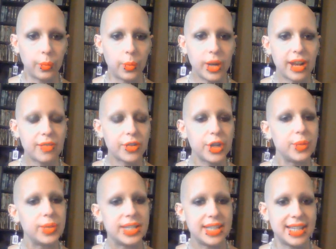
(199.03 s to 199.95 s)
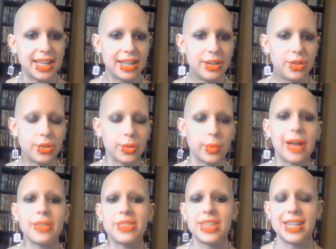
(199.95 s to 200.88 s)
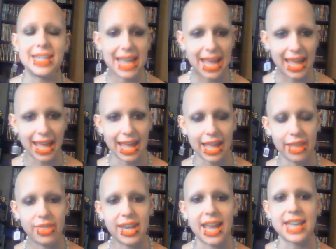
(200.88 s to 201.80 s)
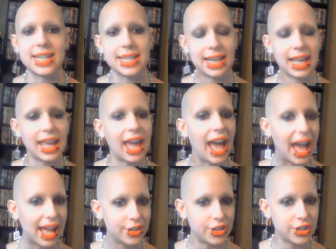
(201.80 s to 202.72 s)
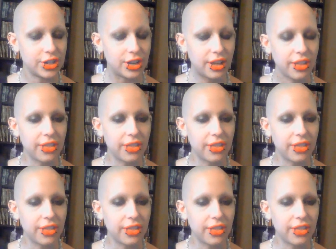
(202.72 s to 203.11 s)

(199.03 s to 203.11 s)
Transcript: whatever you did throughout the day that I didn't catch,